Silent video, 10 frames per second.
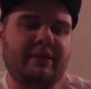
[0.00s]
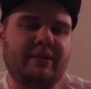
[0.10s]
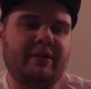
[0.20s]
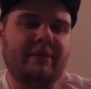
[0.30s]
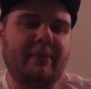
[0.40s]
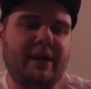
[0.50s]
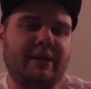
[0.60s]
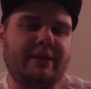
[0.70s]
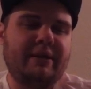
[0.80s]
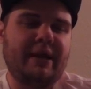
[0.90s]
on the
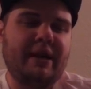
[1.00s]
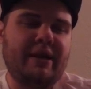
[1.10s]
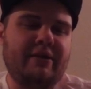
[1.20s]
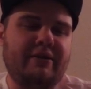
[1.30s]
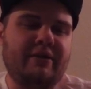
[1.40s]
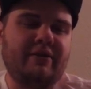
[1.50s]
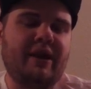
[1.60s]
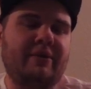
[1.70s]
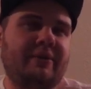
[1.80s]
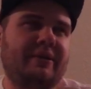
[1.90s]
main stage, or
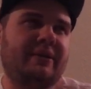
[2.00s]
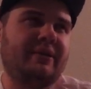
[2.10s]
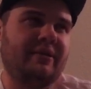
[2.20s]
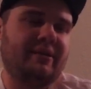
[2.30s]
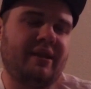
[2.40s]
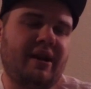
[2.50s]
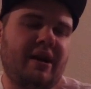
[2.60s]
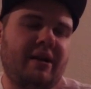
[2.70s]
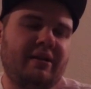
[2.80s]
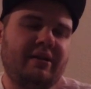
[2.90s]
I was
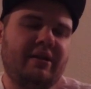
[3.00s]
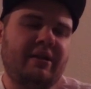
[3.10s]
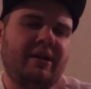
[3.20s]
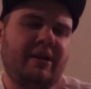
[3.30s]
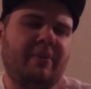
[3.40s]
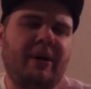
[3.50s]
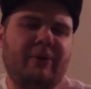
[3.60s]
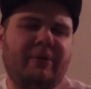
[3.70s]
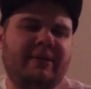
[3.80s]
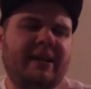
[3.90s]

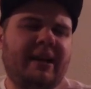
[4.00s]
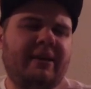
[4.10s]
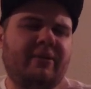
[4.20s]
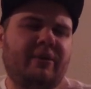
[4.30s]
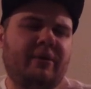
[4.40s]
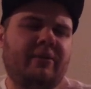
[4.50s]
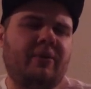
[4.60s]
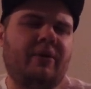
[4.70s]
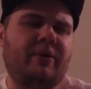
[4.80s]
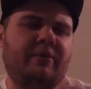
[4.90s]
about second or third
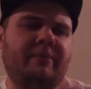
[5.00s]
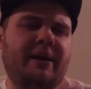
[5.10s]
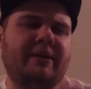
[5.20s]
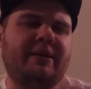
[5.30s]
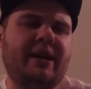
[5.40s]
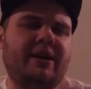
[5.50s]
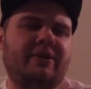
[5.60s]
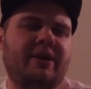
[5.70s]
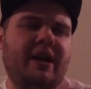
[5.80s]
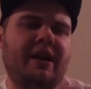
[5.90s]
row on the main
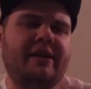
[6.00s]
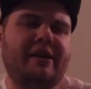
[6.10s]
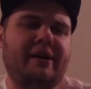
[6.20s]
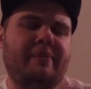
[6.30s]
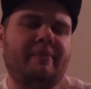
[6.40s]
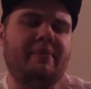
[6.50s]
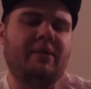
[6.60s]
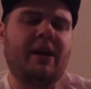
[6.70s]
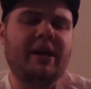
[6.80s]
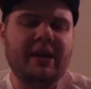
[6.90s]
stage, and
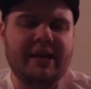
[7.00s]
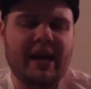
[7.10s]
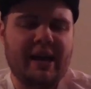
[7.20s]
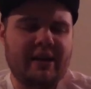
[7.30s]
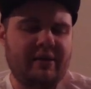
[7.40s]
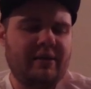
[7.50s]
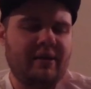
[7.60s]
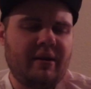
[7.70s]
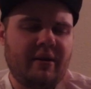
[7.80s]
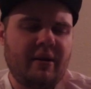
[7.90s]
Lucky Date,
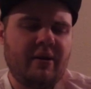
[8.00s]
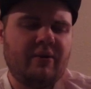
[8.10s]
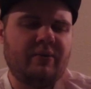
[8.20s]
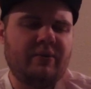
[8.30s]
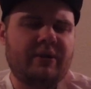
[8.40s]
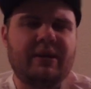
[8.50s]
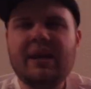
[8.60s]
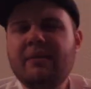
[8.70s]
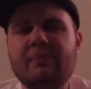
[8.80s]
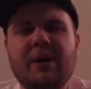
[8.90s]
who's
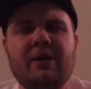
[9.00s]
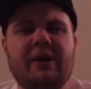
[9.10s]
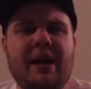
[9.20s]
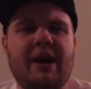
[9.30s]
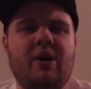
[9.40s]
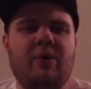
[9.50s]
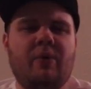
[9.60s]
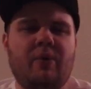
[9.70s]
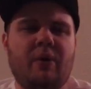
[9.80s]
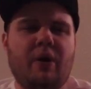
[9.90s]
getting bigger now,